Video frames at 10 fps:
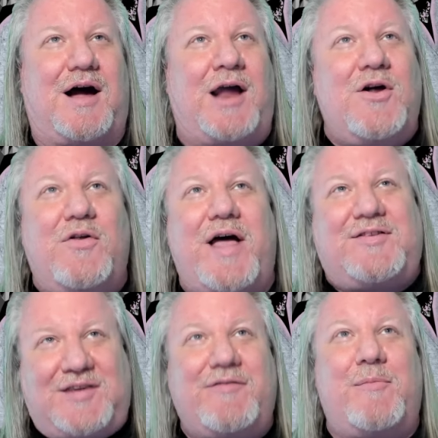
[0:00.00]
know
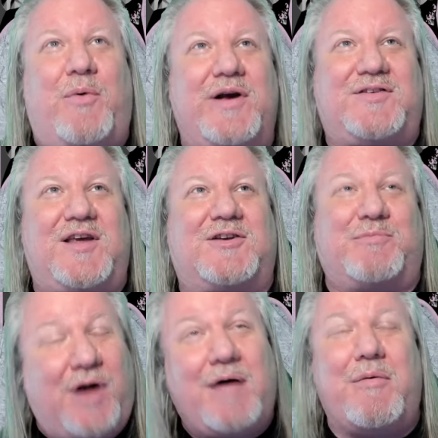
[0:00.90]
that
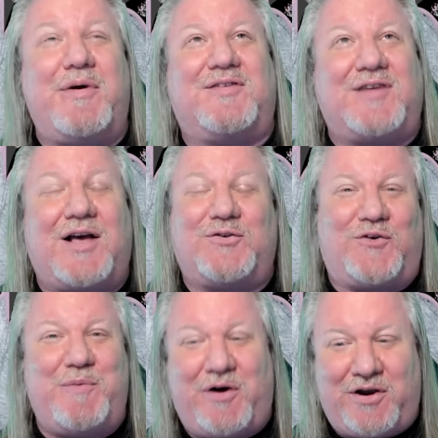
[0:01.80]
7.6 probably sounds
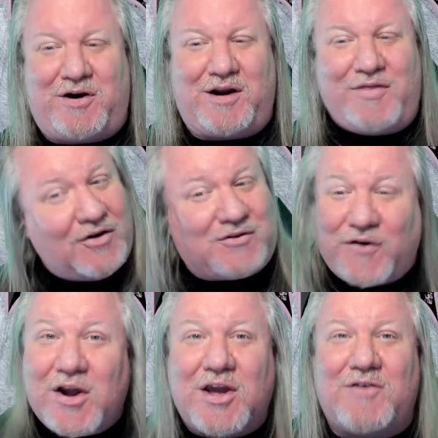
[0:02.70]
familiar, and there's a
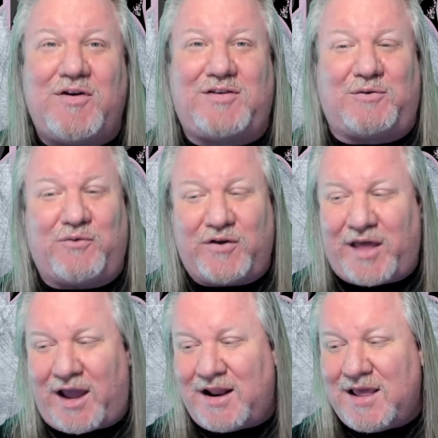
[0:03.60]
very good reason for
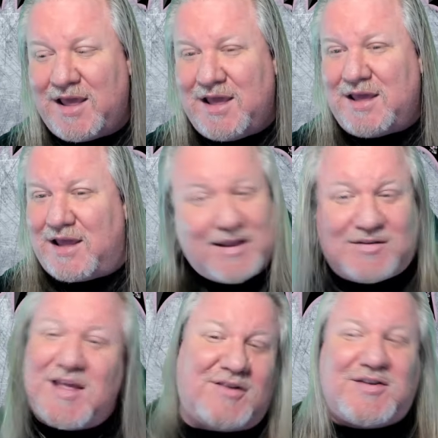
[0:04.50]
that. It's
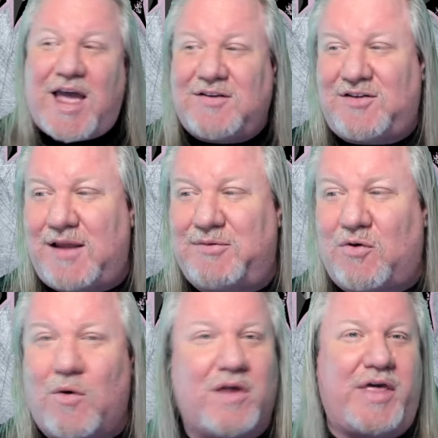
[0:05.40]
the exact same
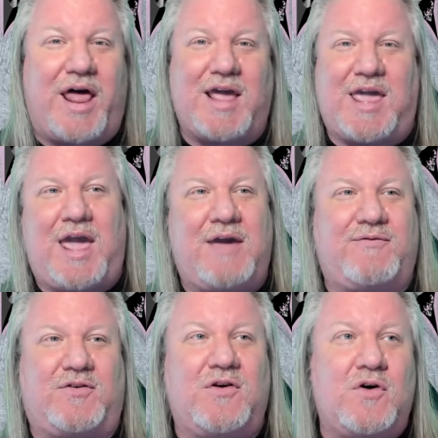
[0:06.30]
score that I gave
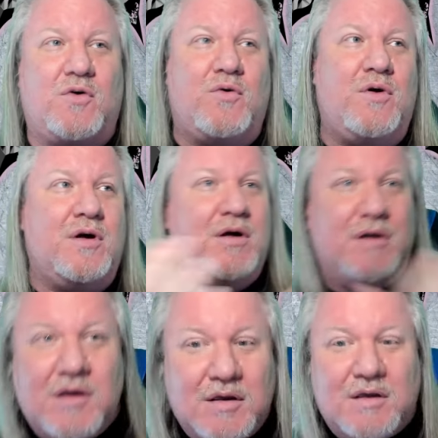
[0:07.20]
to
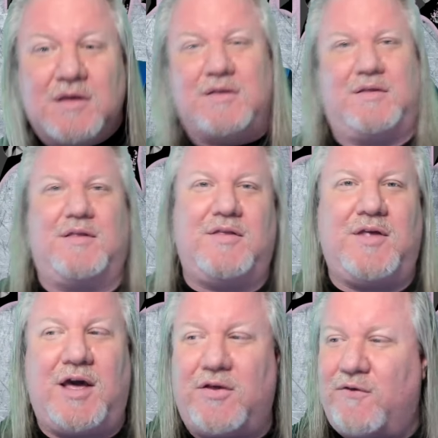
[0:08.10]

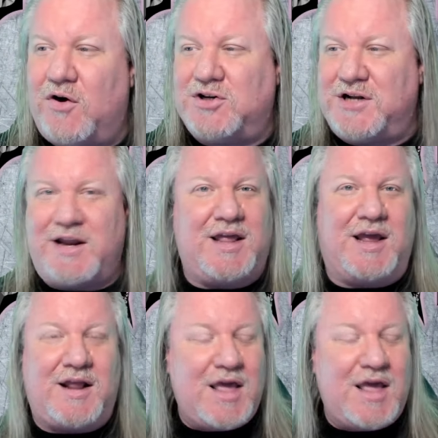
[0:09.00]
the other version I did.